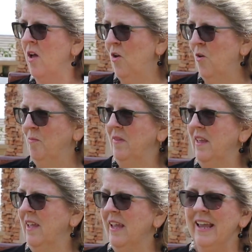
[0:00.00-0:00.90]
home
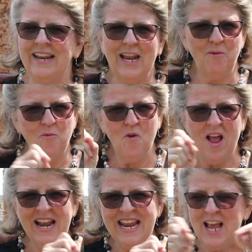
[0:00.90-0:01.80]
and I'm
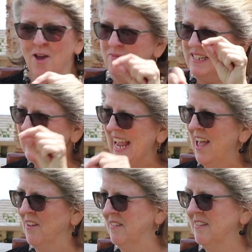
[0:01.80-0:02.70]
running up and
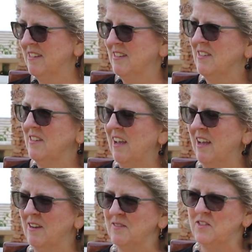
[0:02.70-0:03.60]
down,
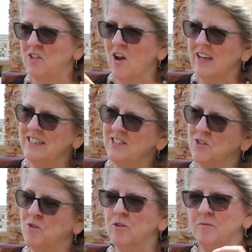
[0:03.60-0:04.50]
talking to
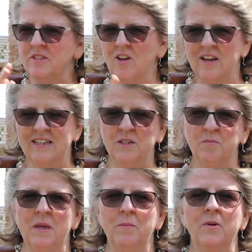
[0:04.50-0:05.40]
groups, talking to
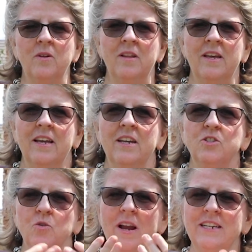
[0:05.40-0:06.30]
people,
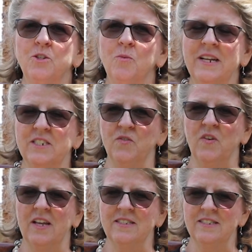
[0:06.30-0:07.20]
trying to raise
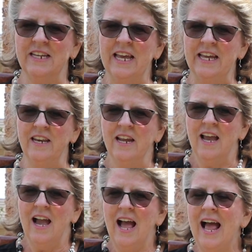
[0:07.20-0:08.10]
funds. And
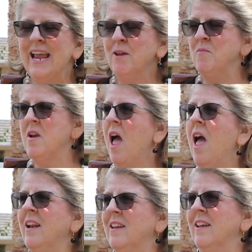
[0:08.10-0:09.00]
I am
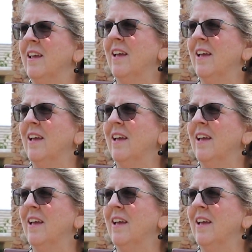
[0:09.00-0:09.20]
not